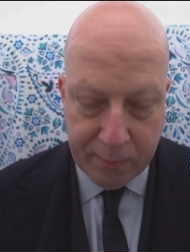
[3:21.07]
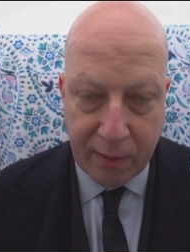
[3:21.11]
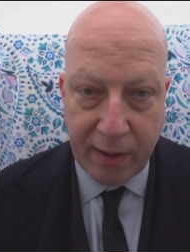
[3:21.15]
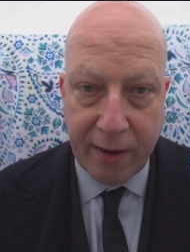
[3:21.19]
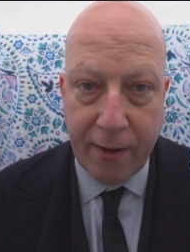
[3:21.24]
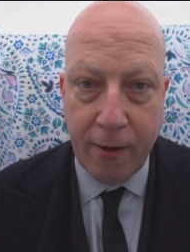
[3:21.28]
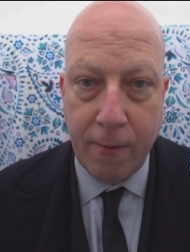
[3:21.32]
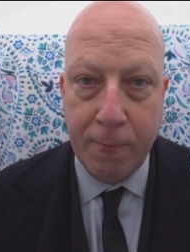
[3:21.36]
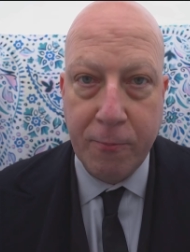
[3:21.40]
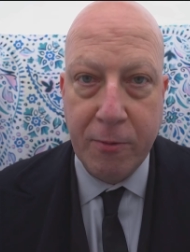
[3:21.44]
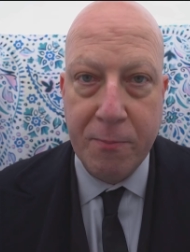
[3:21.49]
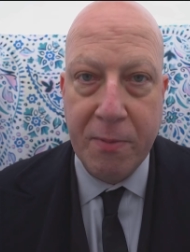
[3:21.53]
but I
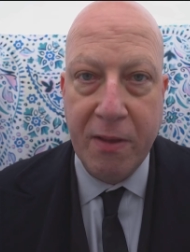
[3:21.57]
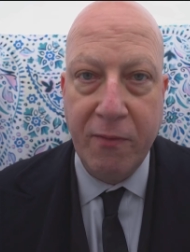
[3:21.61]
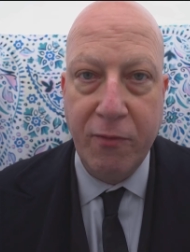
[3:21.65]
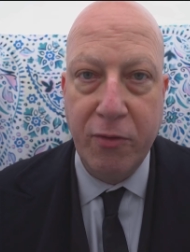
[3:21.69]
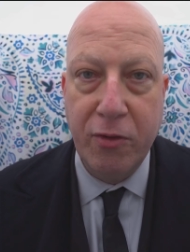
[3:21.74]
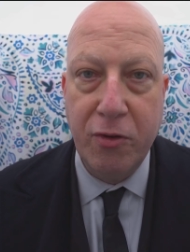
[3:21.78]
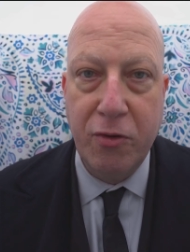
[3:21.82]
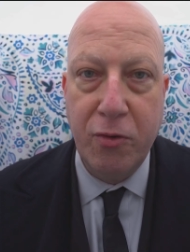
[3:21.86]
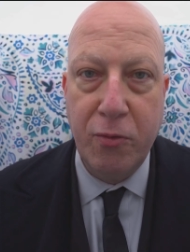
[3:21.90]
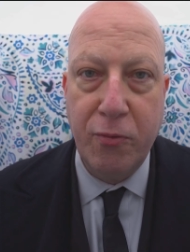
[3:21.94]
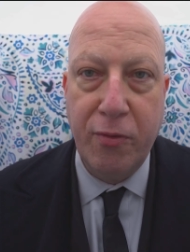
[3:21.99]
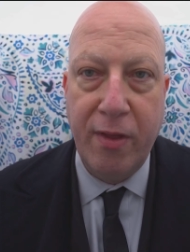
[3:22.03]
hope to be able
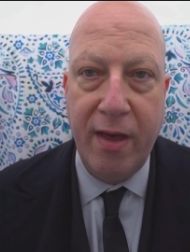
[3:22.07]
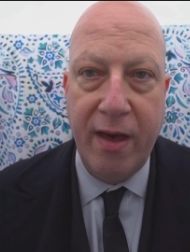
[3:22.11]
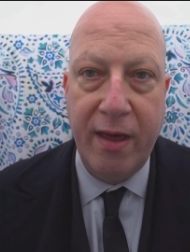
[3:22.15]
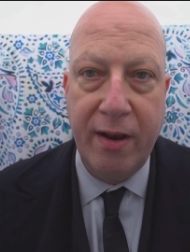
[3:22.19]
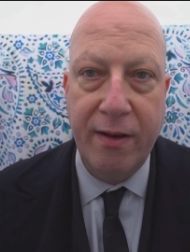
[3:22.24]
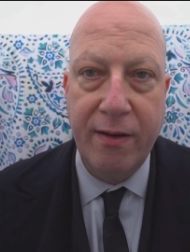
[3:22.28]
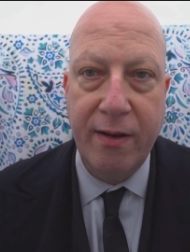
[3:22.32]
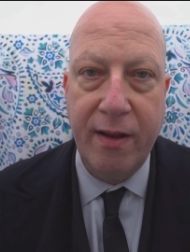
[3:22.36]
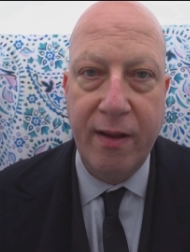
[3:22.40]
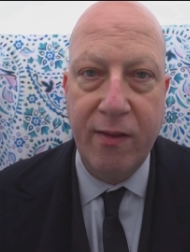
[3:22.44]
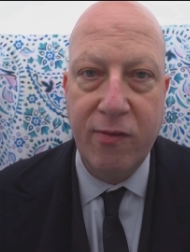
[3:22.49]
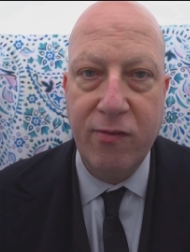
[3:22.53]
to do that
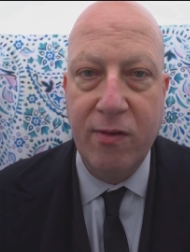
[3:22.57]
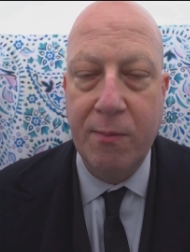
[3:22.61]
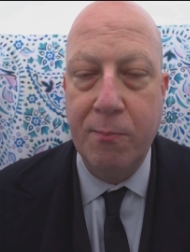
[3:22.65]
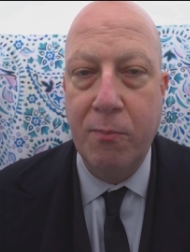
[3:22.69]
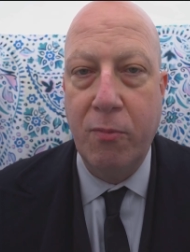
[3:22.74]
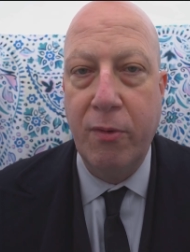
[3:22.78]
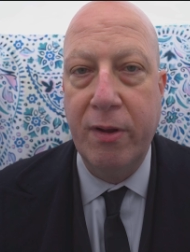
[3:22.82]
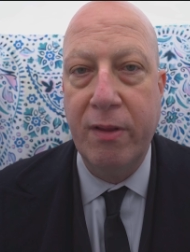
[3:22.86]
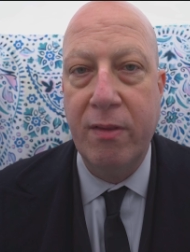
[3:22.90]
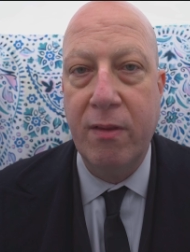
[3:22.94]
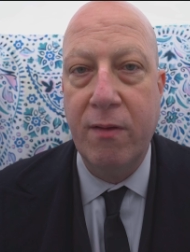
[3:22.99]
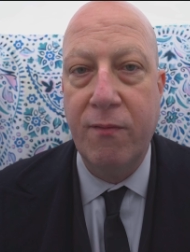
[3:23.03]
at some
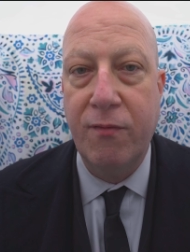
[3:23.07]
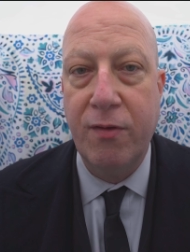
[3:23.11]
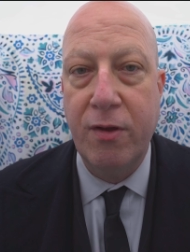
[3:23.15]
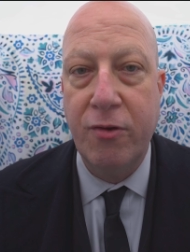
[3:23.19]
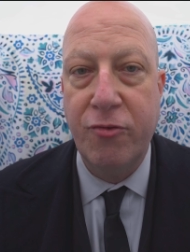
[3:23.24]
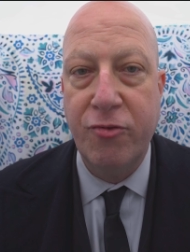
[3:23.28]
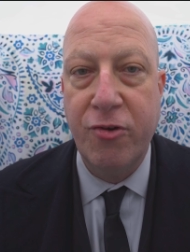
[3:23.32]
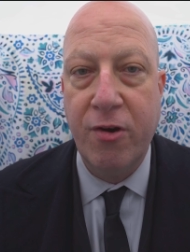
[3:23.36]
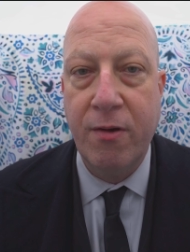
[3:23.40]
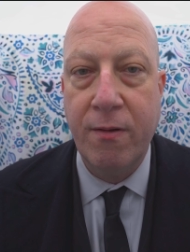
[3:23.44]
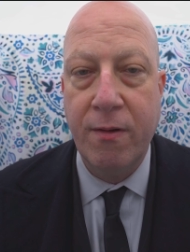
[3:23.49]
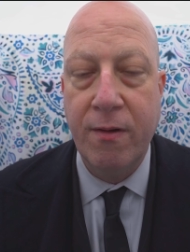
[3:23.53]
point in the
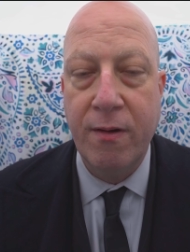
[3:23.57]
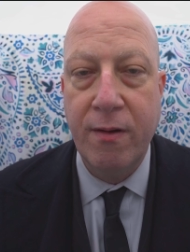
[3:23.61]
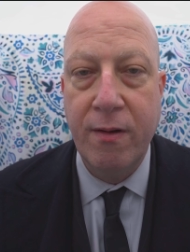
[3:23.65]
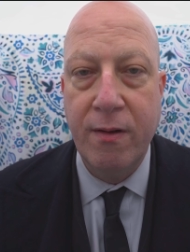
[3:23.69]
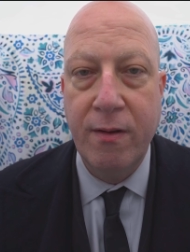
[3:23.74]
future.